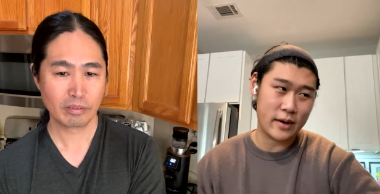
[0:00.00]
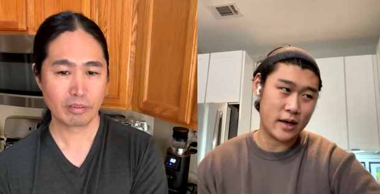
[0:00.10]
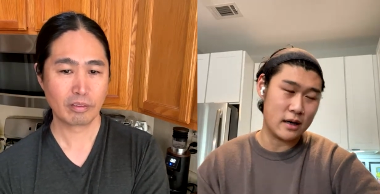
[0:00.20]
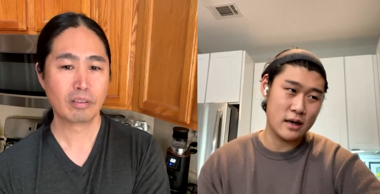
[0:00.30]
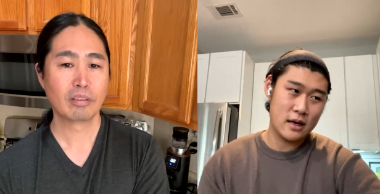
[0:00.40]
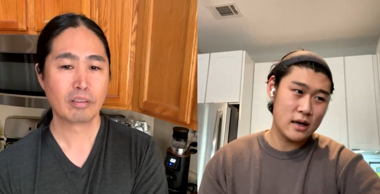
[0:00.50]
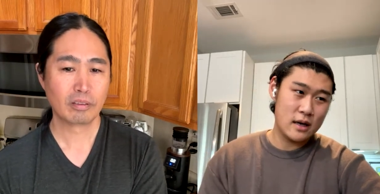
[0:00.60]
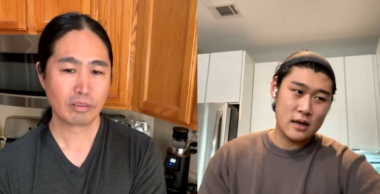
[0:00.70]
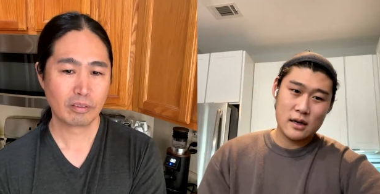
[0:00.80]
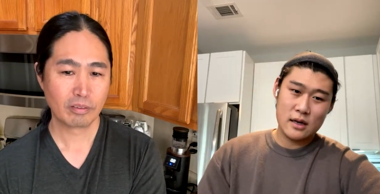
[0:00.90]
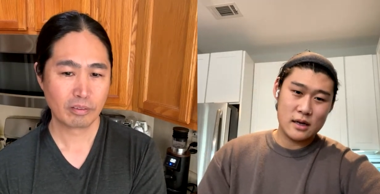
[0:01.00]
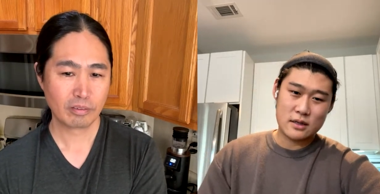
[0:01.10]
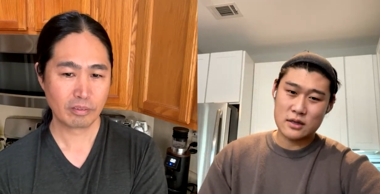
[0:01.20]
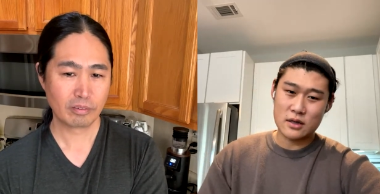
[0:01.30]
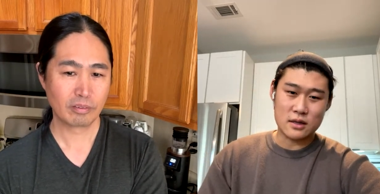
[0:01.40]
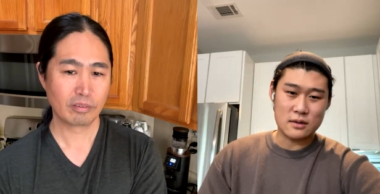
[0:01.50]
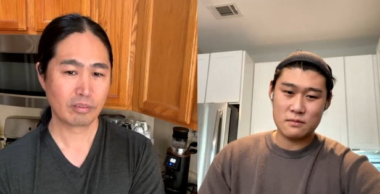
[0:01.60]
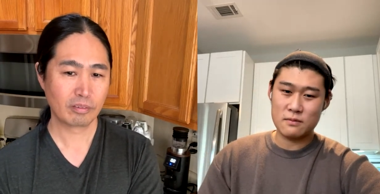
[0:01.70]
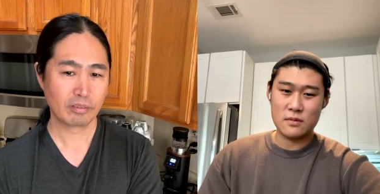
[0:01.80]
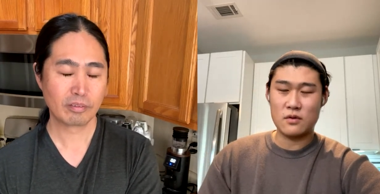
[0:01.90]
Speaker 1: I mean, it's just
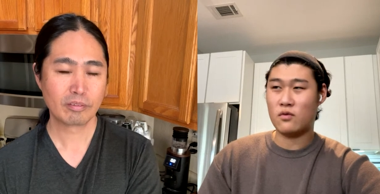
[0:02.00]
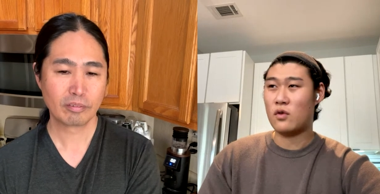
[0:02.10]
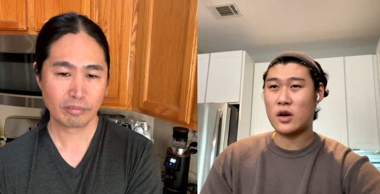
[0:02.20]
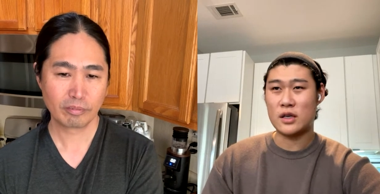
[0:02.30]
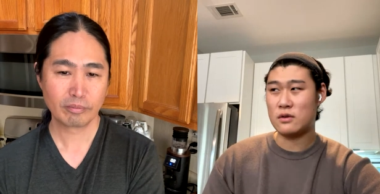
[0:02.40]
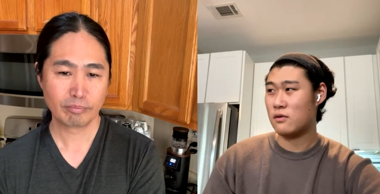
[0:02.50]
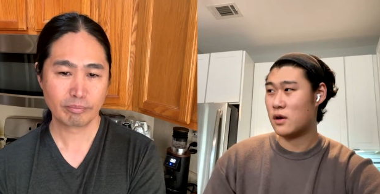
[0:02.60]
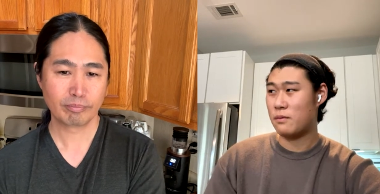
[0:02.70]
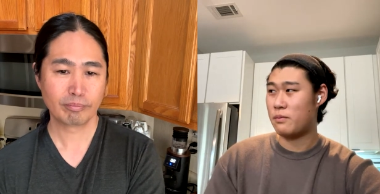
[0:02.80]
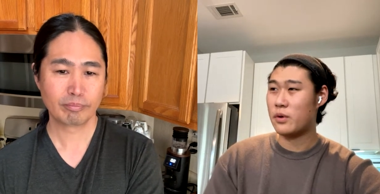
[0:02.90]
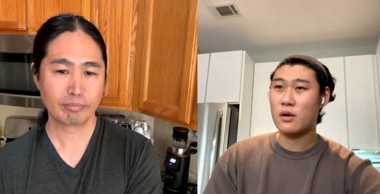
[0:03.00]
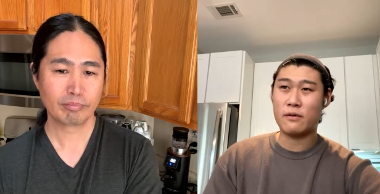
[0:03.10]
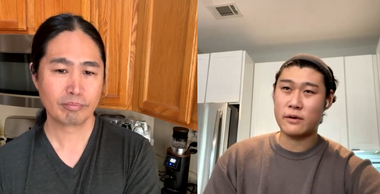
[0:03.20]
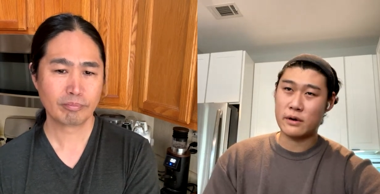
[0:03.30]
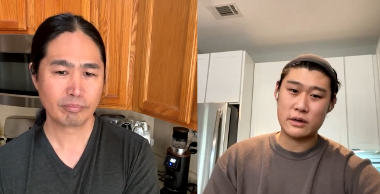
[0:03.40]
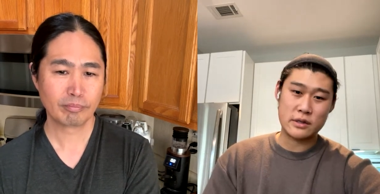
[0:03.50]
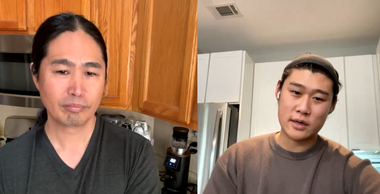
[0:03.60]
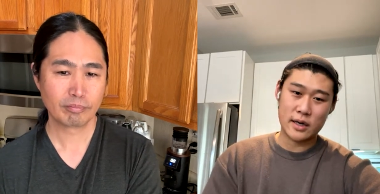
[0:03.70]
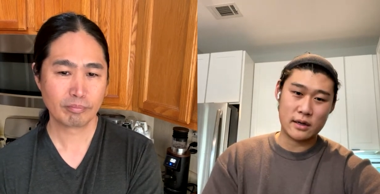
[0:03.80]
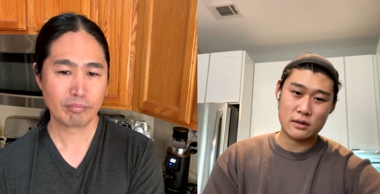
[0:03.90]
what a what a beautiful
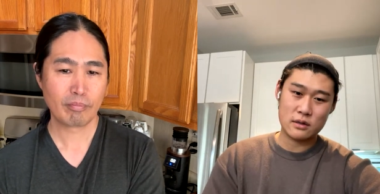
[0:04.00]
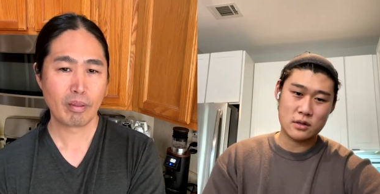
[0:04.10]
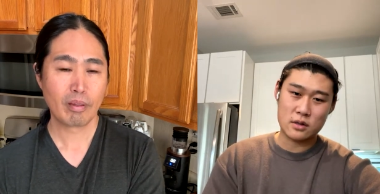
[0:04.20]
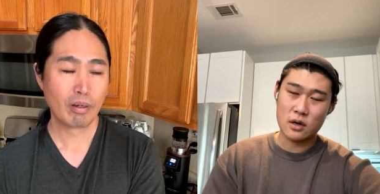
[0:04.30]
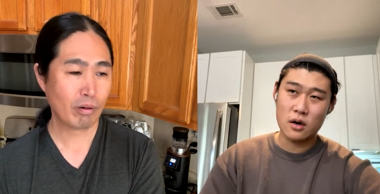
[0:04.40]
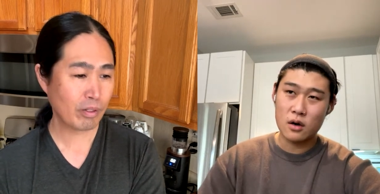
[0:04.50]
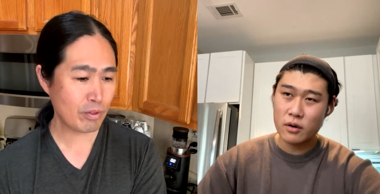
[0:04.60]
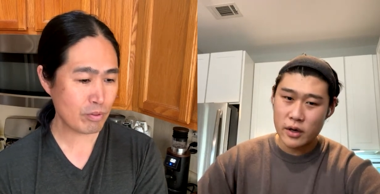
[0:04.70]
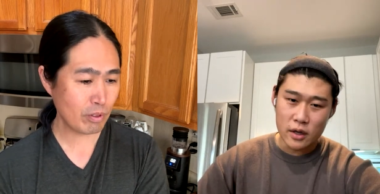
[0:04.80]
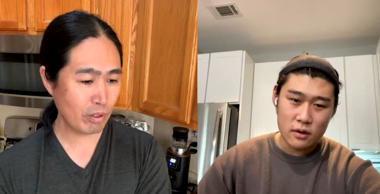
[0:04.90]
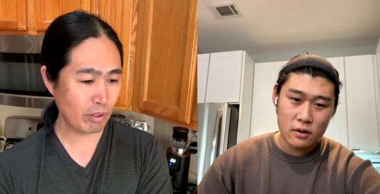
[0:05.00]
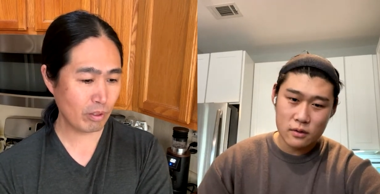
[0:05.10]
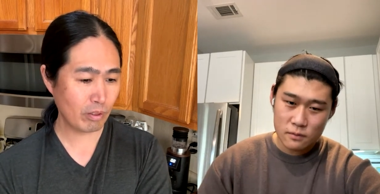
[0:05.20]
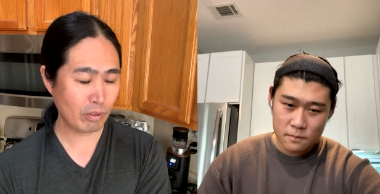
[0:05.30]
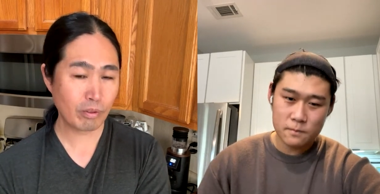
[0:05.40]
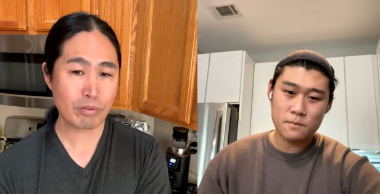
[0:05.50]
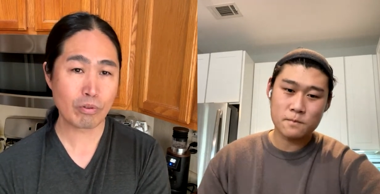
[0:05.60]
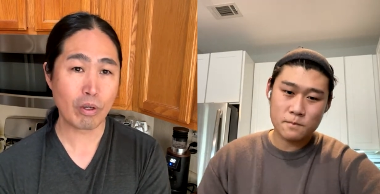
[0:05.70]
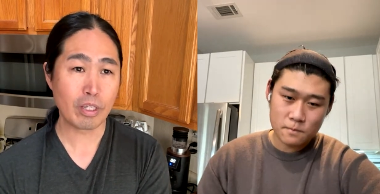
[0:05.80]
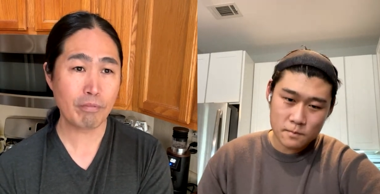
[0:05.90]
roastery. So okay, so
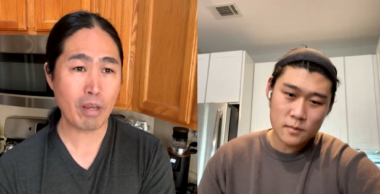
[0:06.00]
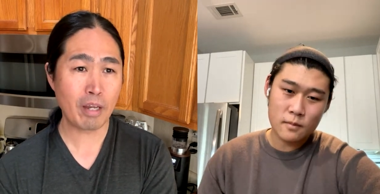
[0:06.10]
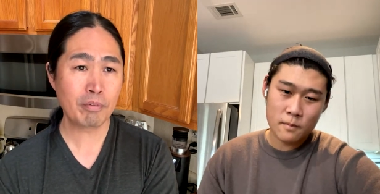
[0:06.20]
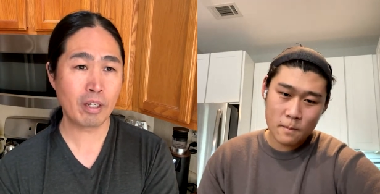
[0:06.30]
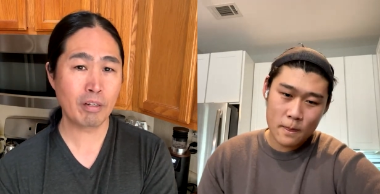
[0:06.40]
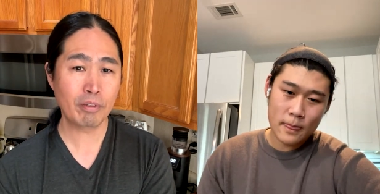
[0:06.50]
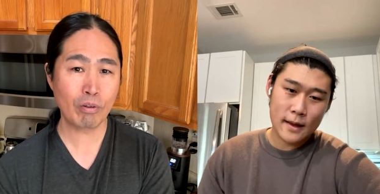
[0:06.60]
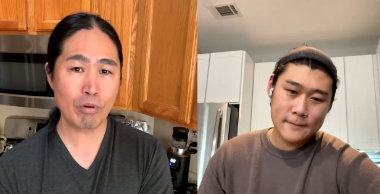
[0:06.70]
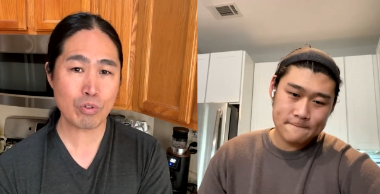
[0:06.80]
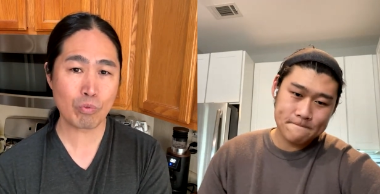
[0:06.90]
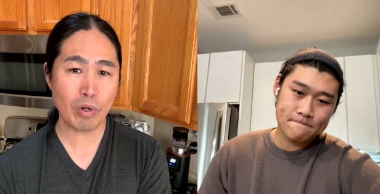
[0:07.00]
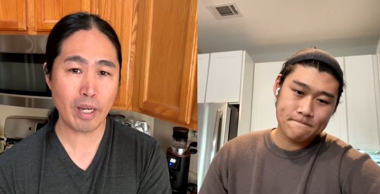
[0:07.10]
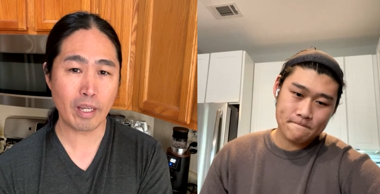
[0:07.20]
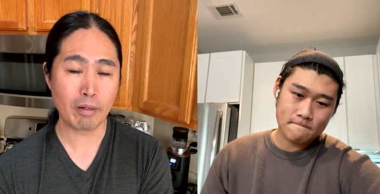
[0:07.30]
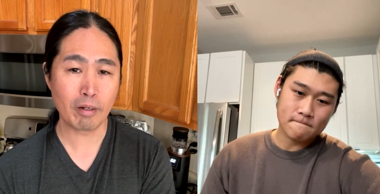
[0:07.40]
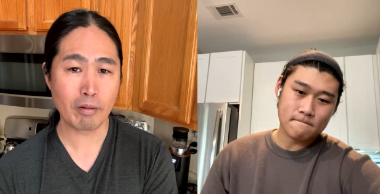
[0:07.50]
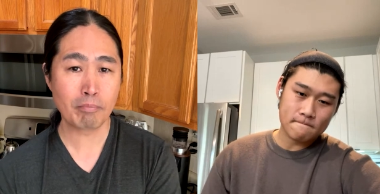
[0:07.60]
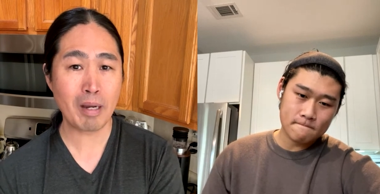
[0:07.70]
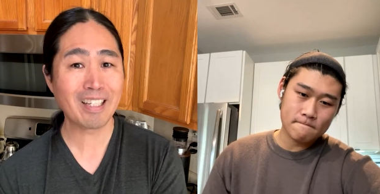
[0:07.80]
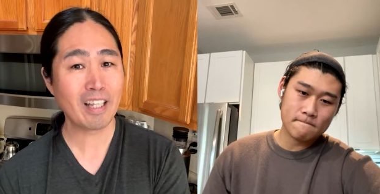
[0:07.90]
Speaker 2: so if every, everything goes right, uh,
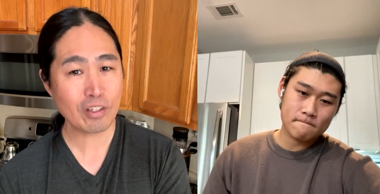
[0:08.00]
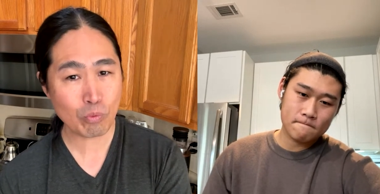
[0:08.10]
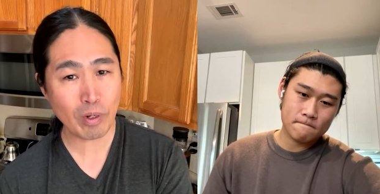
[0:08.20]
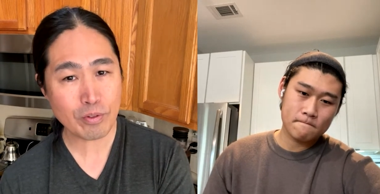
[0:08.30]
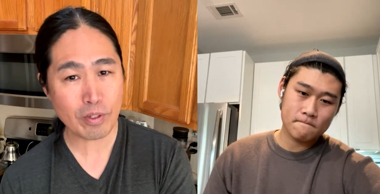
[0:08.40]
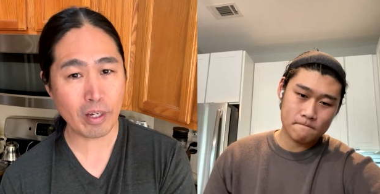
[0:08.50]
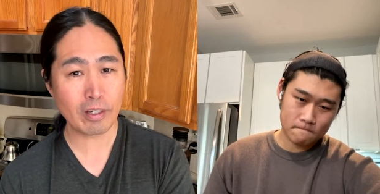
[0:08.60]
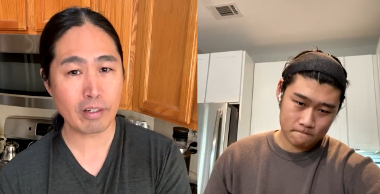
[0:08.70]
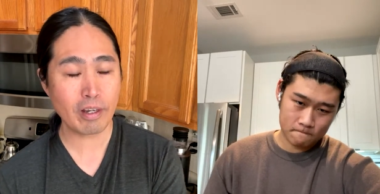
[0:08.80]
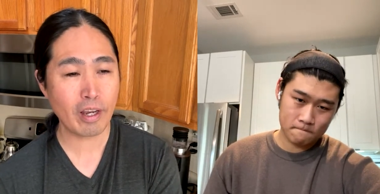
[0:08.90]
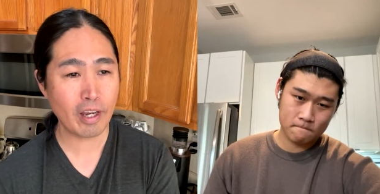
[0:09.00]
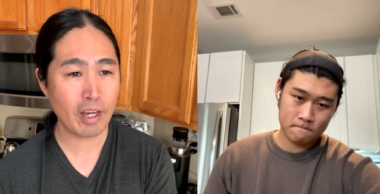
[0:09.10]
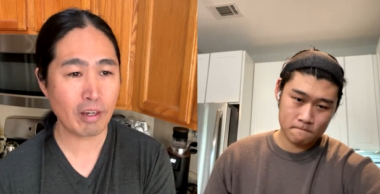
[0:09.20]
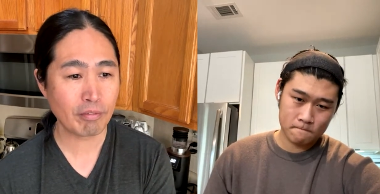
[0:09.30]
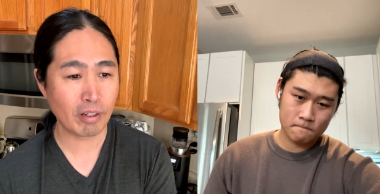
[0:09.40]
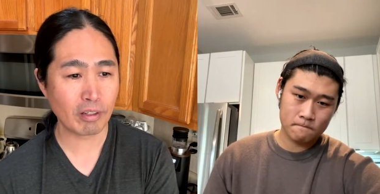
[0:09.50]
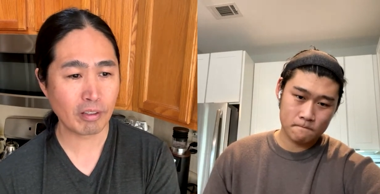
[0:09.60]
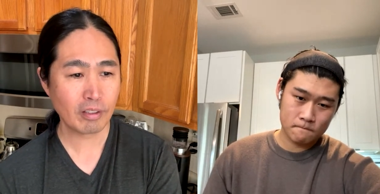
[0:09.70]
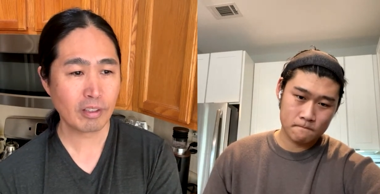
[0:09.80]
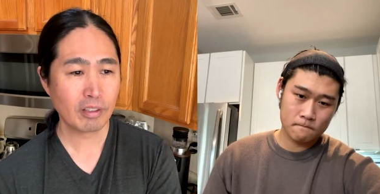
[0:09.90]
by next Wednesday, I'm gonna have uh,
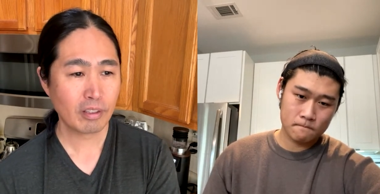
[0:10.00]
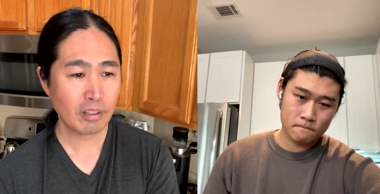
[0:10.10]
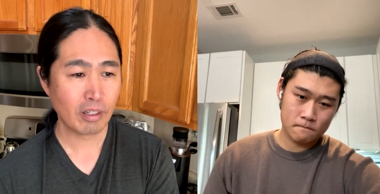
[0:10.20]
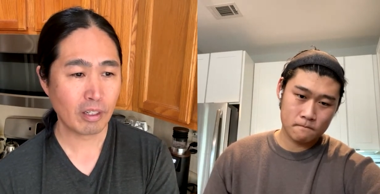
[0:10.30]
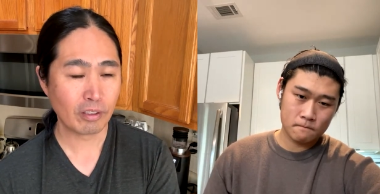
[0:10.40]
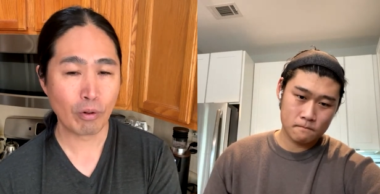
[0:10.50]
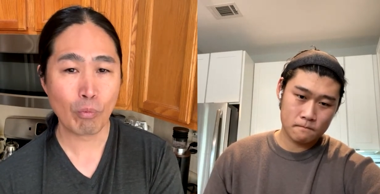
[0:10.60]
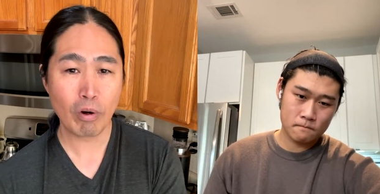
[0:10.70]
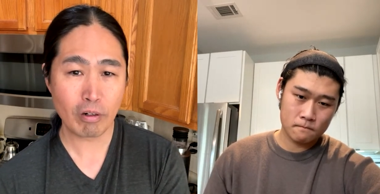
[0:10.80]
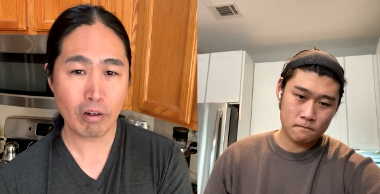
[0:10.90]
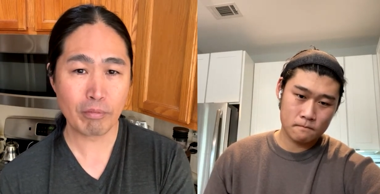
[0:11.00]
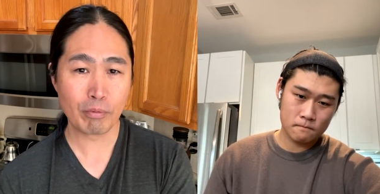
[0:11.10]
uh, the one of